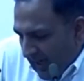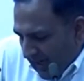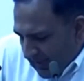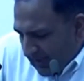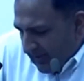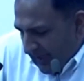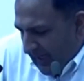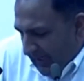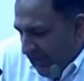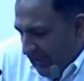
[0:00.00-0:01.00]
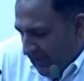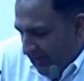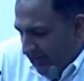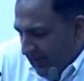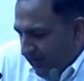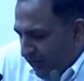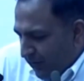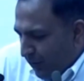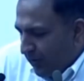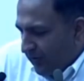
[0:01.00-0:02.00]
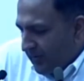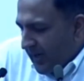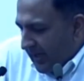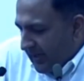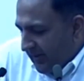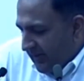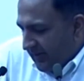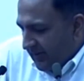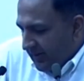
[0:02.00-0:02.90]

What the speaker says: The other thing I think that flowed from Gandhi's